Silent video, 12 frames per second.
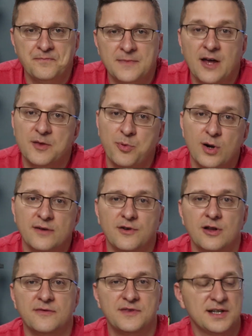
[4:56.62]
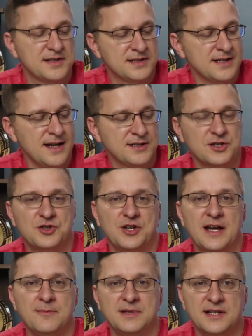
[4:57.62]
Now, the point of all of this is not to
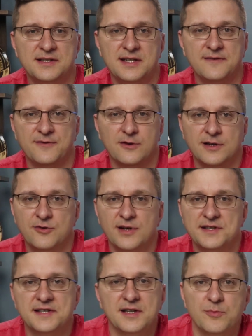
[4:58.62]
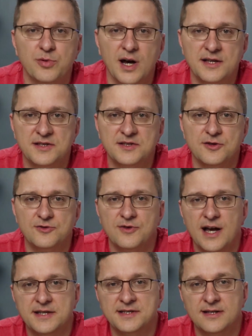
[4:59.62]
shame Disney for increasing their prices so
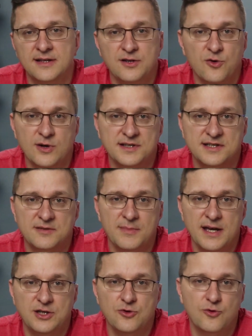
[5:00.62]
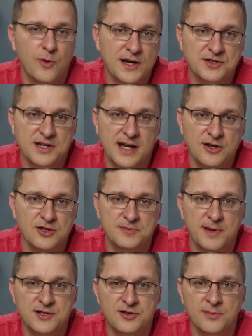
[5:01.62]
drastically, nor is it to make you question how you
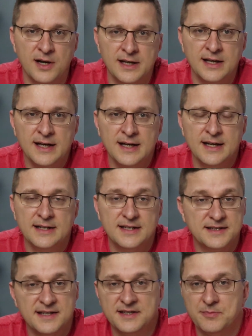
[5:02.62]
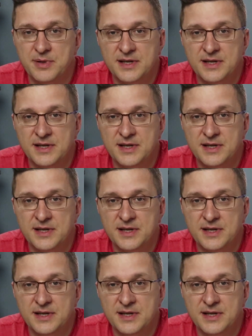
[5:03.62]
spend your money. Disney's a